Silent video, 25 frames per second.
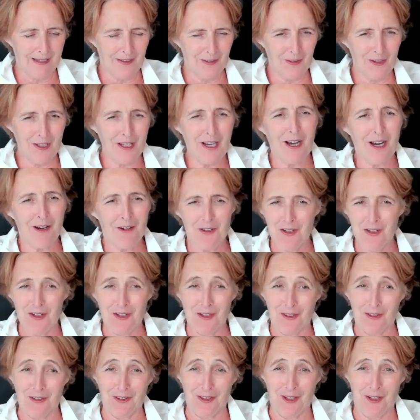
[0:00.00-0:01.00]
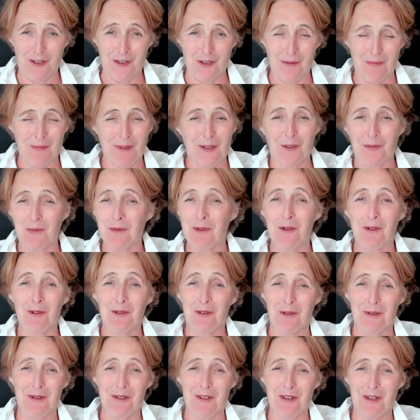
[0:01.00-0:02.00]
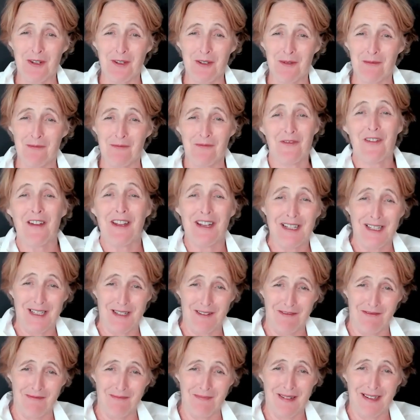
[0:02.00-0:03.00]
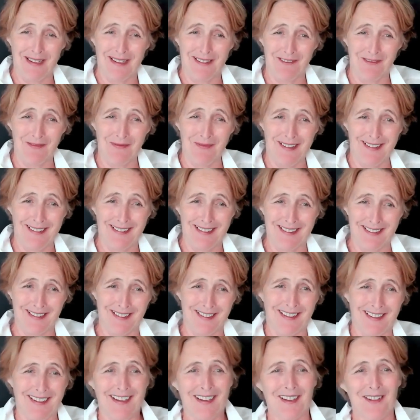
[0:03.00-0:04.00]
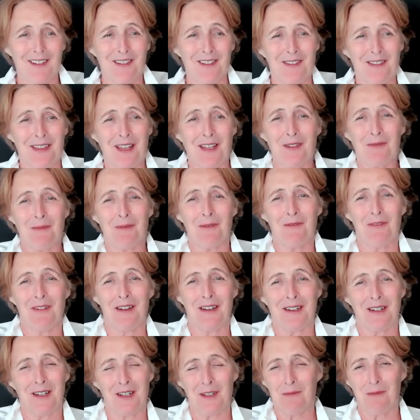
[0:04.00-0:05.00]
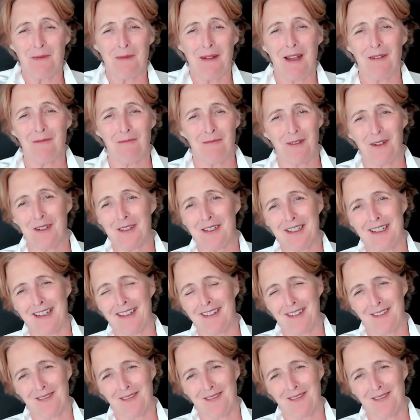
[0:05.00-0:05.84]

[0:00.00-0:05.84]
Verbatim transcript: uh, the Irish girls I know because we all know each other vaguely from being from Ireland. So that's been very nice, but we haven't worked